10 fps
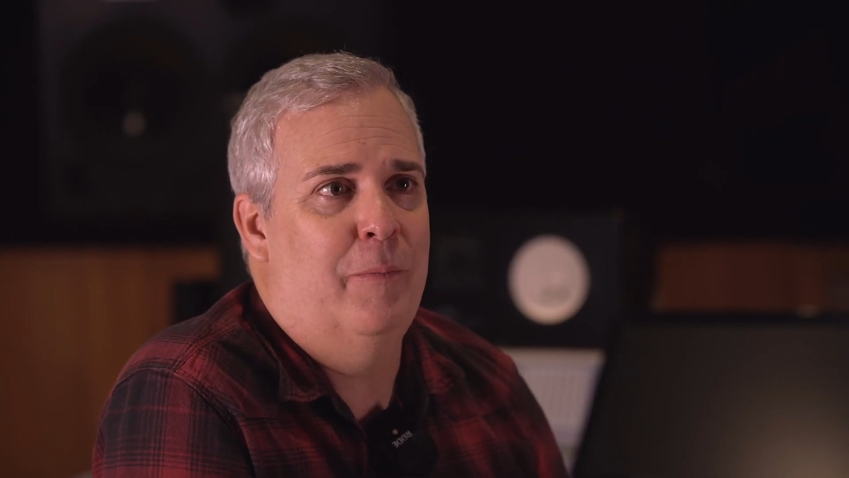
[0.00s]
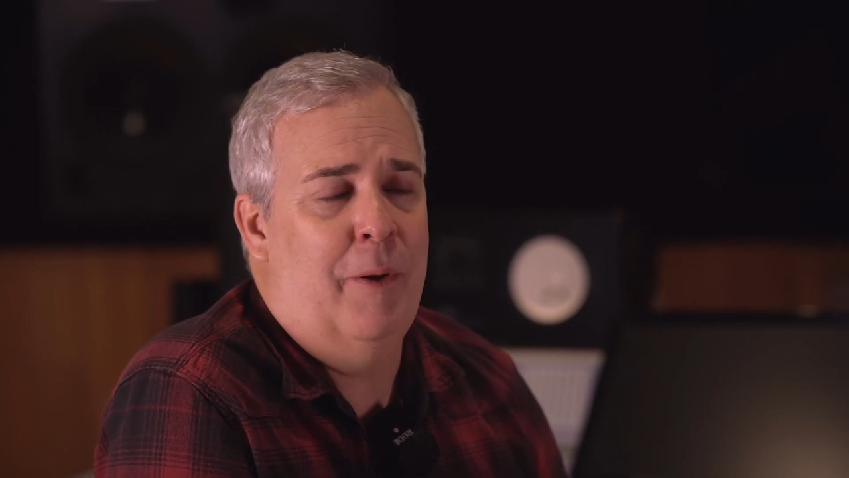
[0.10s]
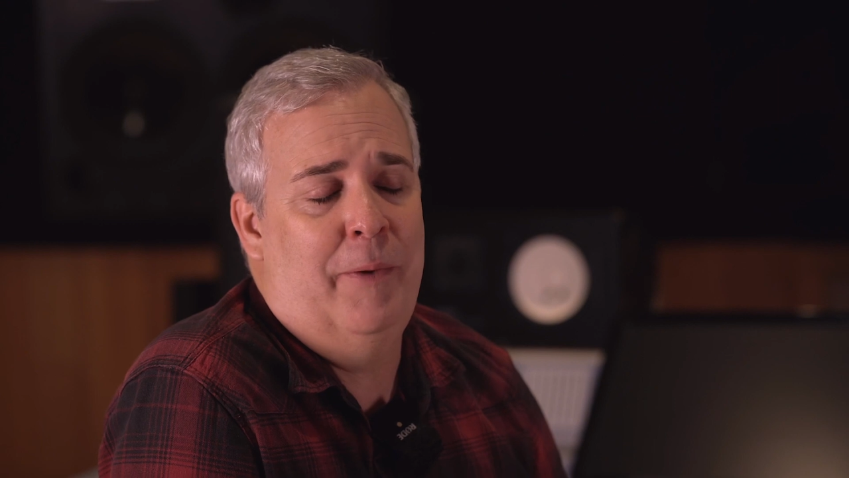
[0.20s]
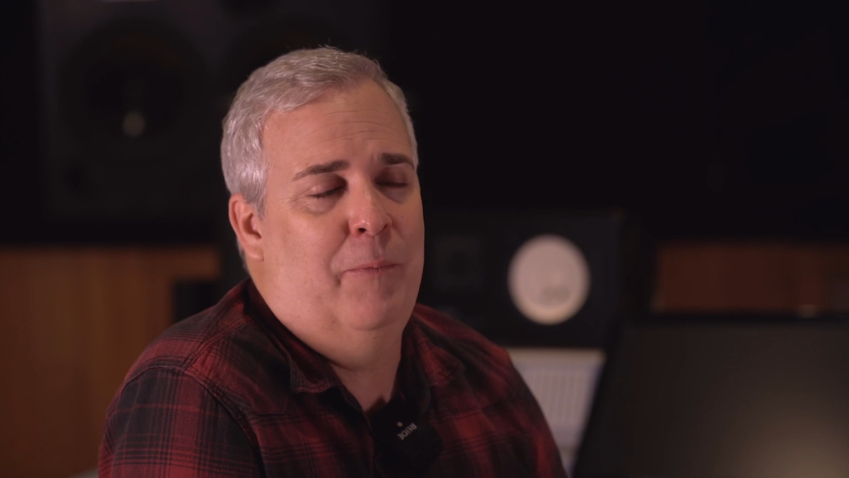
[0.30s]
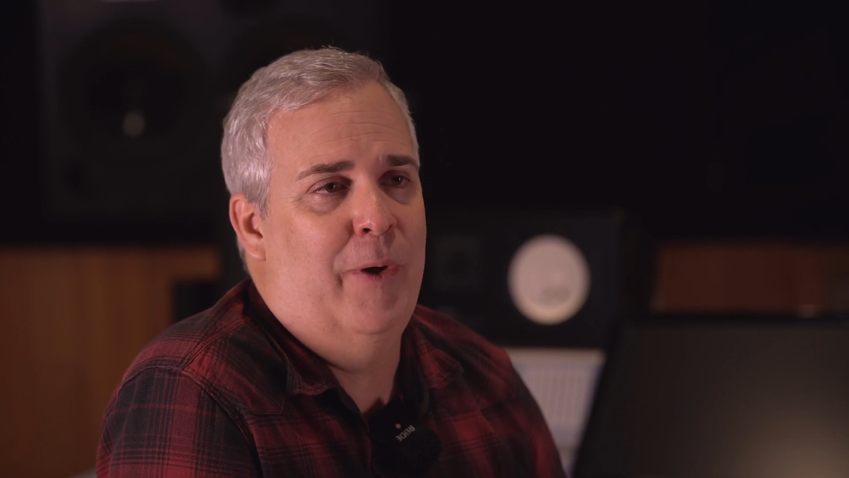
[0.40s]
I
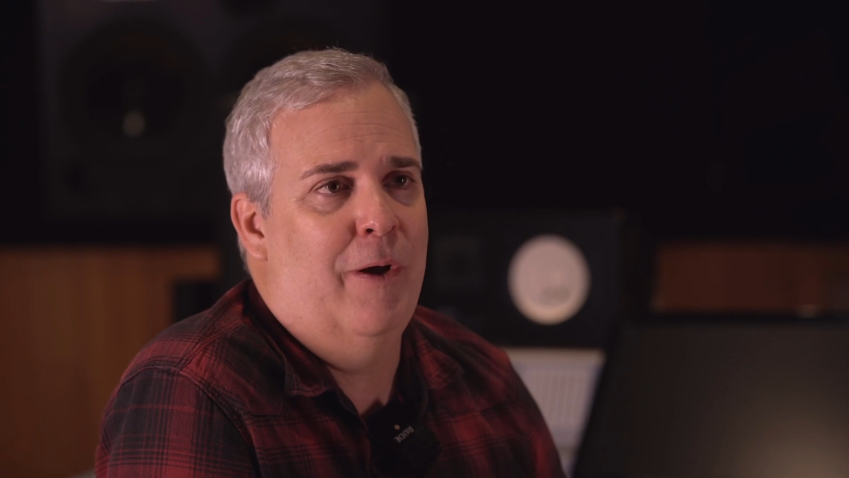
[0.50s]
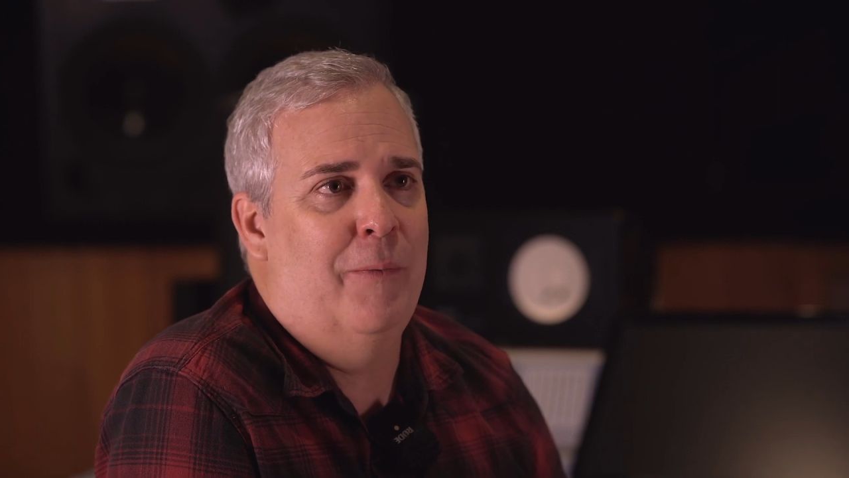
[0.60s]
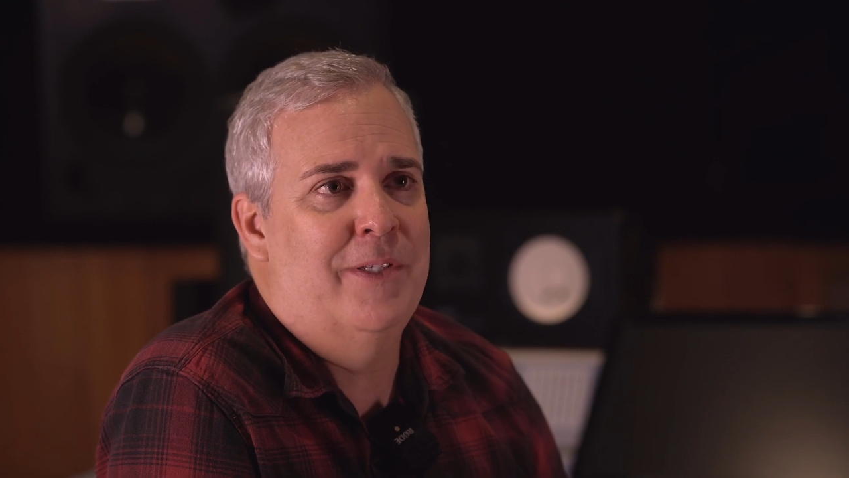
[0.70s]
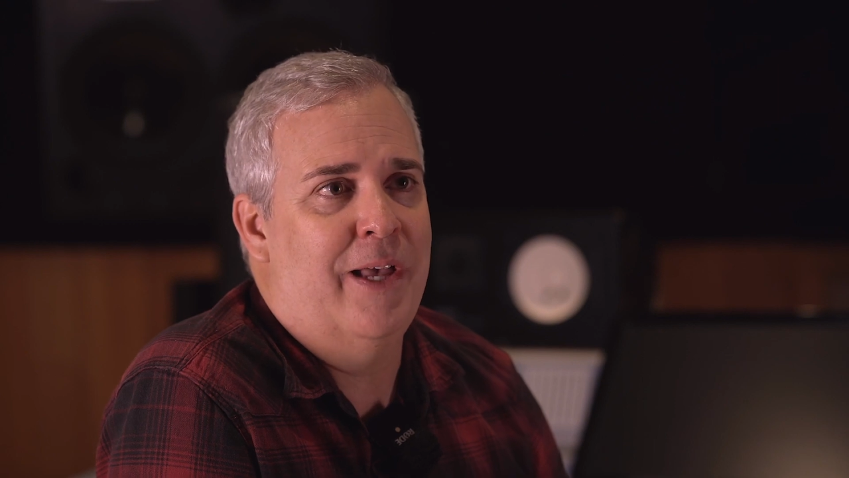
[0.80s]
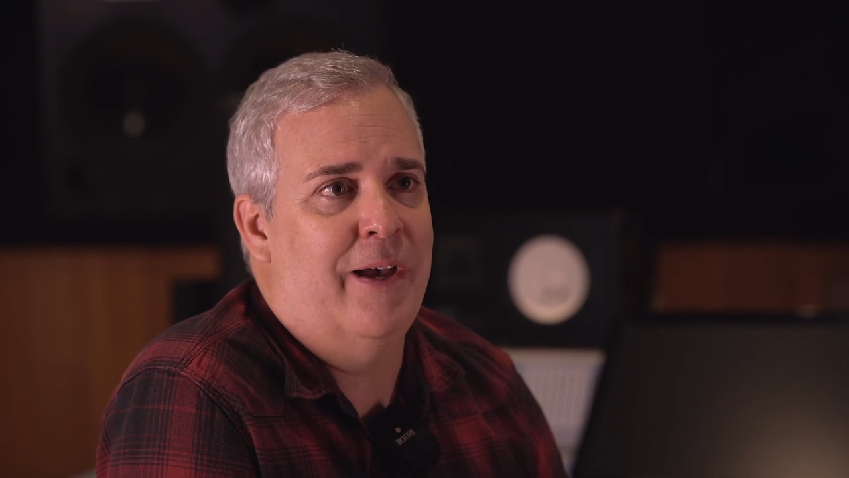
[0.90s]
mean, we
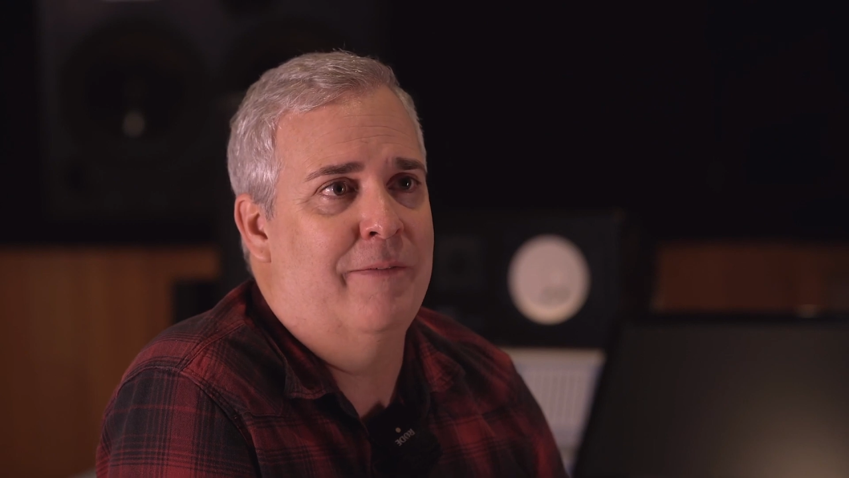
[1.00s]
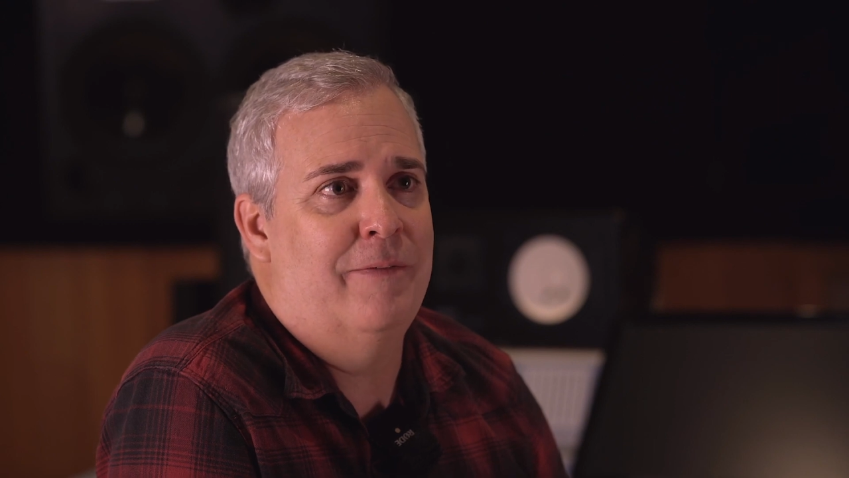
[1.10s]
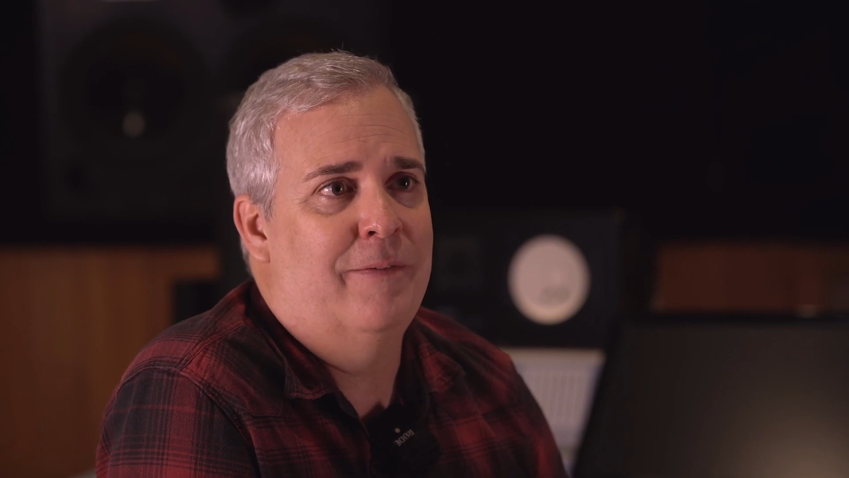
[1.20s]
always have.